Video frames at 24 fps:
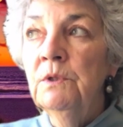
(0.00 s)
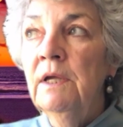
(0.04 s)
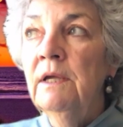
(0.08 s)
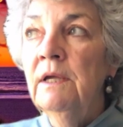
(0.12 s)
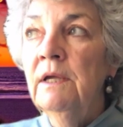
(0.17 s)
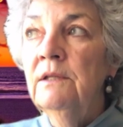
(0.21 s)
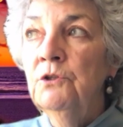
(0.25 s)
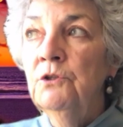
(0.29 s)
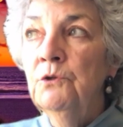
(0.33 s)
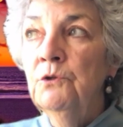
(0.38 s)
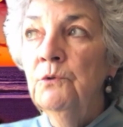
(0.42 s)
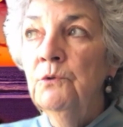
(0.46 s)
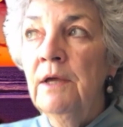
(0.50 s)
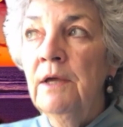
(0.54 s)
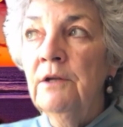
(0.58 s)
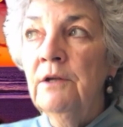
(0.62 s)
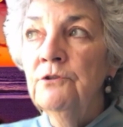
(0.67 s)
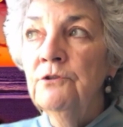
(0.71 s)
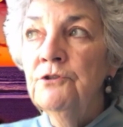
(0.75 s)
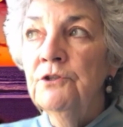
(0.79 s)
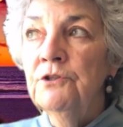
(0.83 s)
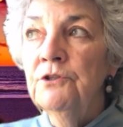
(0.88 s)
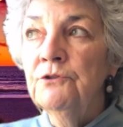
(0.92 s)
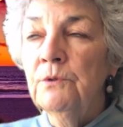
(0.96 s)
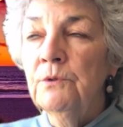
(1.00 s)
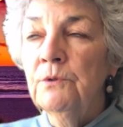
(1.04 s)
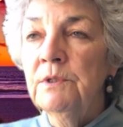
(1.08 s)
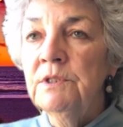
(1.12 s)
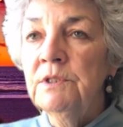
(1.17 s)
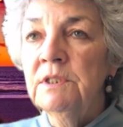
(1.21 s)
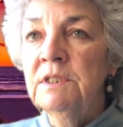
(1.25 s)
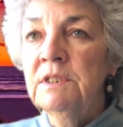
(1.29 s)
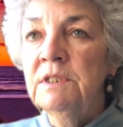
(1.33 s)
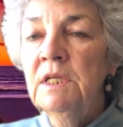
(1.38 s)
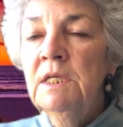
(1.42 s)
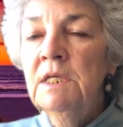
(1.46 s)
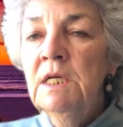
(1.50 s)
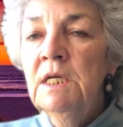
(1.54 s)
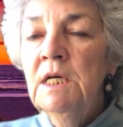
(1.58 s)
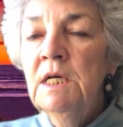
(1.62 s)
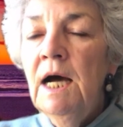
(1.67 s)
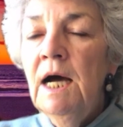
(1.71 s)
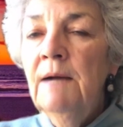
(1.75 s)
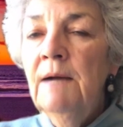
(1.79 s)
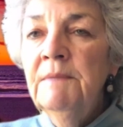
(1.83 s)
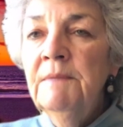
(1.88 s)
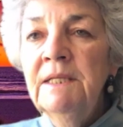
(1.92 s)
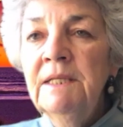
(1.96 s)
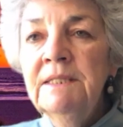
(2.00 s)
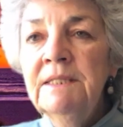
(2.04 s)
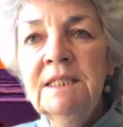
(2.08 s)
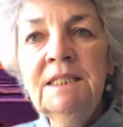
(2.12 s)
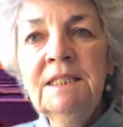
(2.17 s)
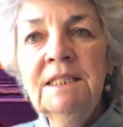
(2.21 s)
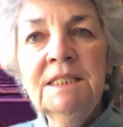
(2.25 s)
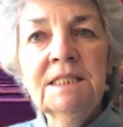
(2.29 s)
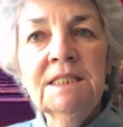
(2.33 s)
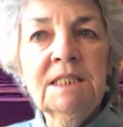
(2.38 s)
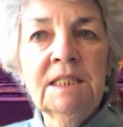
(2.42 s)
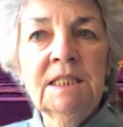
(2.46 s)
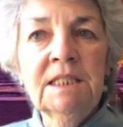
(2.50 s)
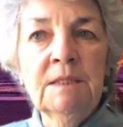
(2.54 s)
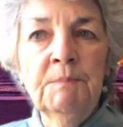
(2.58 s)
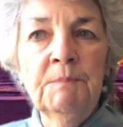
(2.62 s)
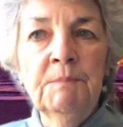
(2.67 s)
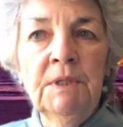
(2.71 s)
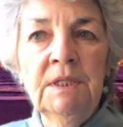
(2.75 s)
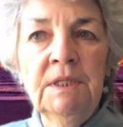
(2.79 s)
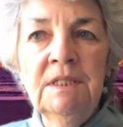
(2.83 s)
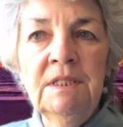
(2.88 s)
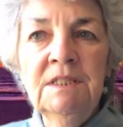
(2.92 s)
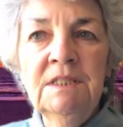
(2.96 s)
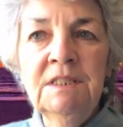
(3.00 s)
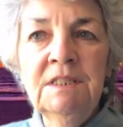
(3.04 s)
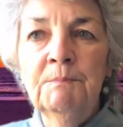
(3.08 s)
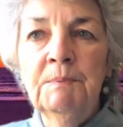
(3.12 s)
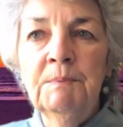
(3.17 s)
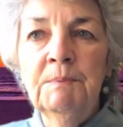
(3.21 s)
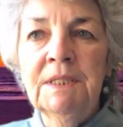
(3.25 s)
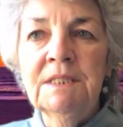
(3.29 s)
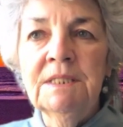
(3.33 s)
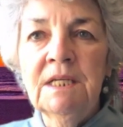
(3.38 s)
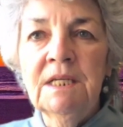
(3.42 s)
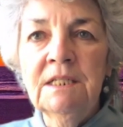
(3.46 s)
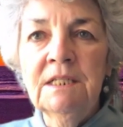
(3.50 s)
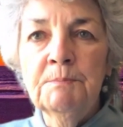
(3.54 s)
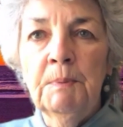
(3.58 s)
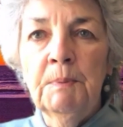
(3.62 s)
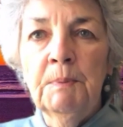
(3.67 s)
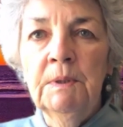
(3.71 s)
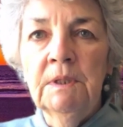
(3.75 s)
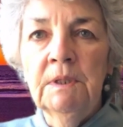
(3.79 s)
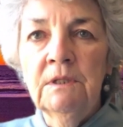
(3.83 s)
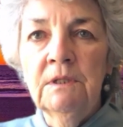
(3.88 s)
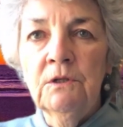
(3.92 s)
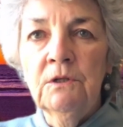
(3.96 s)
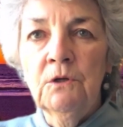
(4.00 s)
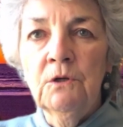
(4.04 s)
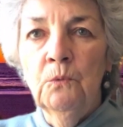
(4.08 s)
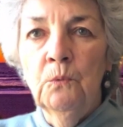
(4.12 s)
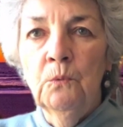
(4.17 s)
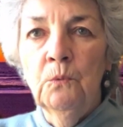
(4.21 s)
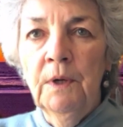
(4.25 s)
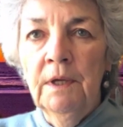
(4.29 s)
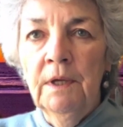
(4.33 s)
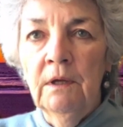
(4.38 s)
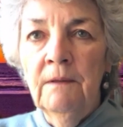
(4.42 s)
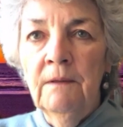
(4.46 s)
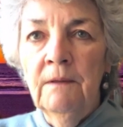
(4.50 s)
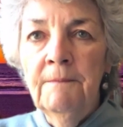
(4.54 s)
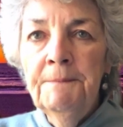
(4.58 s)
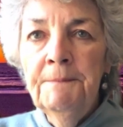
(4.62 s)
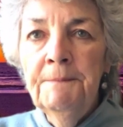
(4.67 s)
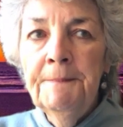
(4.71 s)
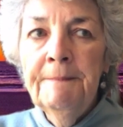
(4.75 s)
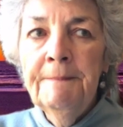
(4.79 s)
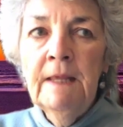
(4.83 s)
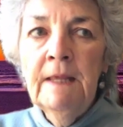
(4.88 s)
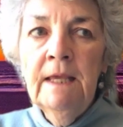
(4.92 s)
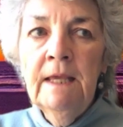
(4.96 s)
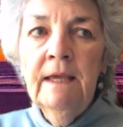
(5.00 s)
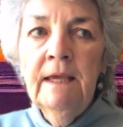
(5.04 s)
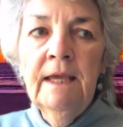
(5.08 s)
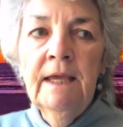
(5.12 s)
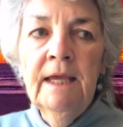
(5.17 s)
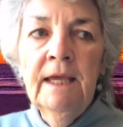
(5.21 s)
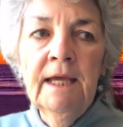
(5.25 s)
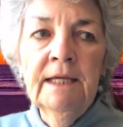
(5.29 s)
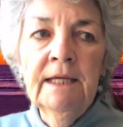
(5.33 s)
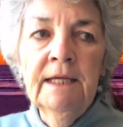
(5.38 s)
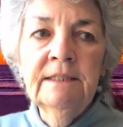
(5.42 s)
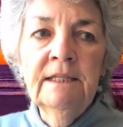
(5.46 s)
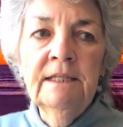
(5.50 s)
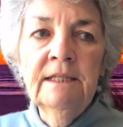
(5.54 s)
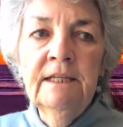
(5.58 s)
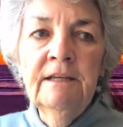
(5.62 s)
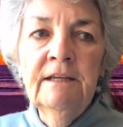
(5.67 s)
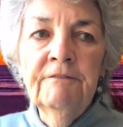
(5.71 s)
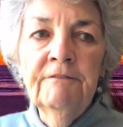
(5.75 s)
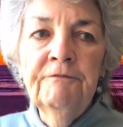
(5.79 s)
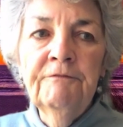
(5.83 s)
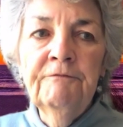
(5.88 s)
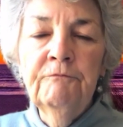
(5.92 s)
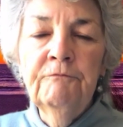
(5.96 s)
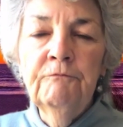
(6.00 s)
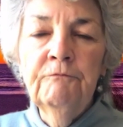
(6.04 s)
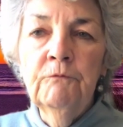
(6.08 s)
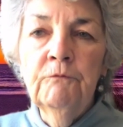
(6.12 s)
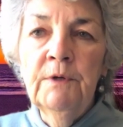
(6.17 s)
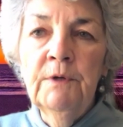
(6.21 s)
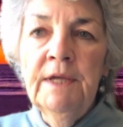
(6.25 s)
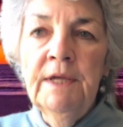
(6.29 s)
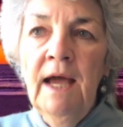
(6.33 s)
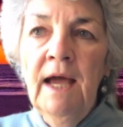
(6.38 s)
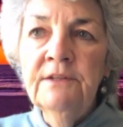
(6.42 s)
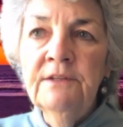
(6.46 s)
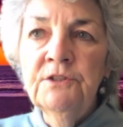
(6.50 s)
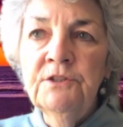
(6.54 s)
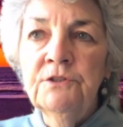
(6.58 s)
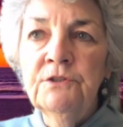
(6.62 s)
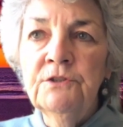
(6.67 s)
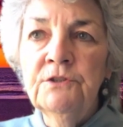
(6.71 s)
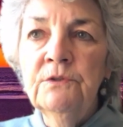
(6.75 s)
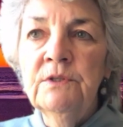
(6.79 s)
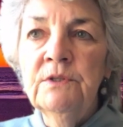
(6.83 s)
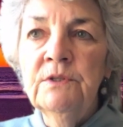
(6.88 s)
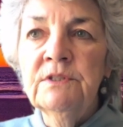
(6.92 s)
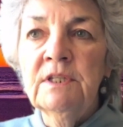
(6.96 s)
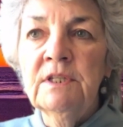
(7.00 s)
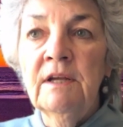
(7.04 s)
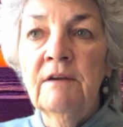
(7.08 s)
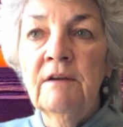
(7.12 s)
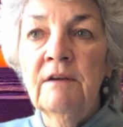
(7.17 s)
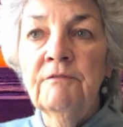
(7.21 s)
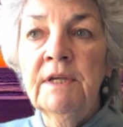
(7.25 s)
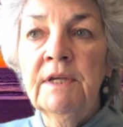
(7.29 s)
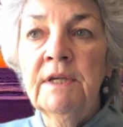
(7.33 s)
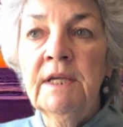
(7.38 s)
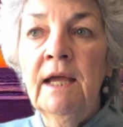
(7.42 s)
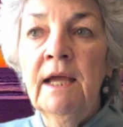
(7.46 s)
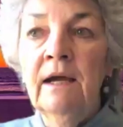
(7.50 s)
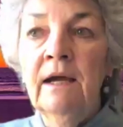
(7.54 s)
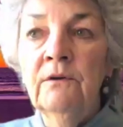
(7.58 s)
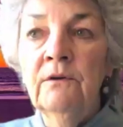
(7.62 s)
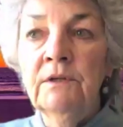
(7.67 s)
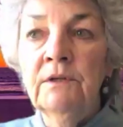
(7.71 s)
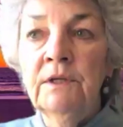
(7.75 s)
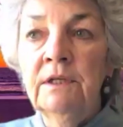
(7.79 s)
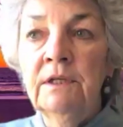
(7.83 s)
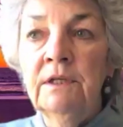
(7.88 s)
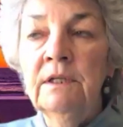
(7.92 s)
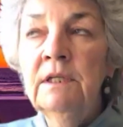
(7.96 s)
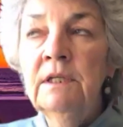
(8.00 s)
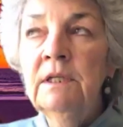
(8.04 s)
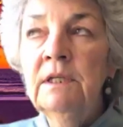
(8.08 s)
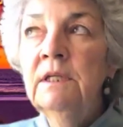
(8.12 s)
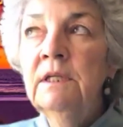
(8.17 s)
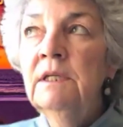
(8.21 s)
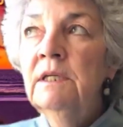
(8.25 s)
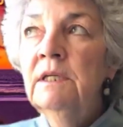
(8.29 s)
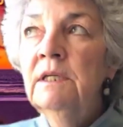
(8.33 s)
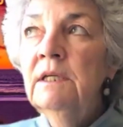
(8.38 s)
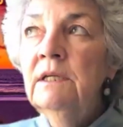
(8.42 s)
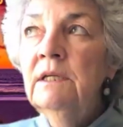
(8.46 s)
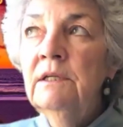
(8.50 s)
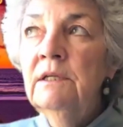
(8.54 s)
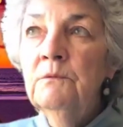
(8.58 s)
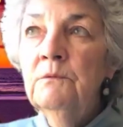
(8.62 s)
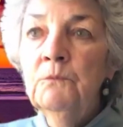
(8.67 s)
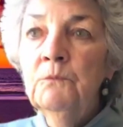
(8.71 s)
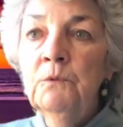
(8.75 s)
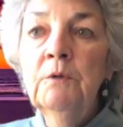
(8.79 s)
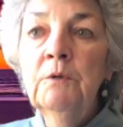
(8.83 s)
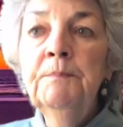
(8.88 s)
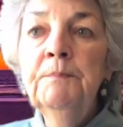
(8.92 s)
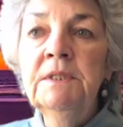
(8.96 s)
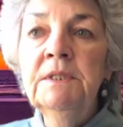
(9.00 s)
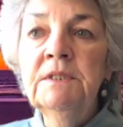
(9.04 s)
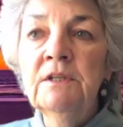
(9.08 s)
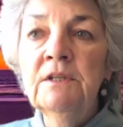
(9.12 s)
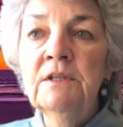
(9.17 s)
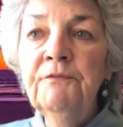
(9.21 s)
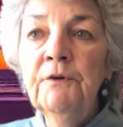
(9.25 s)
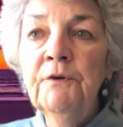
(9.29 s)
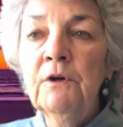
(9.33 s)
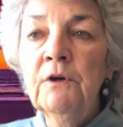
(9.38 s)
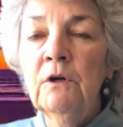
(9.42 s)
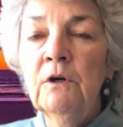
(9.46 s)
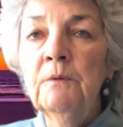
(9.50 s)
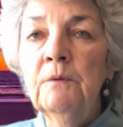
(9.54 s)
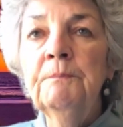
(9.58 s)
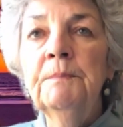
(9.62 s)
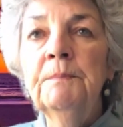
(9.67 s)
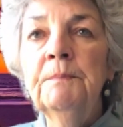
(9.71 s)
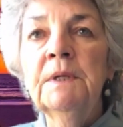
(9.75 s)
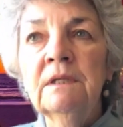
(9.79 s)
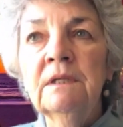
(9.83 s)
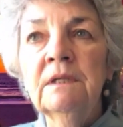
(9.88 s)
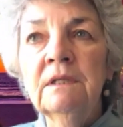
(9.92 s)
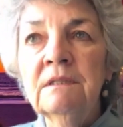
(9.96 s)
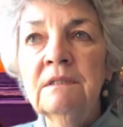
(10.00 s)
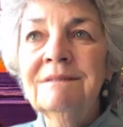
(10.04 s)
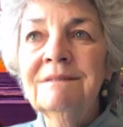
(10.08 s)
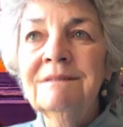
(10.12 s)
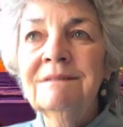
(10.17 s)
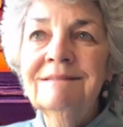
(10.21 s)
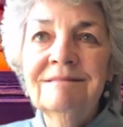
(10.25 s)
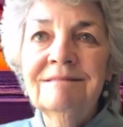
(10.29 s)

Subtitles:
new energy sources. I'm not saying it's going to be easy, but it takes political will. And if we had to do this in every county, it will be difficult because,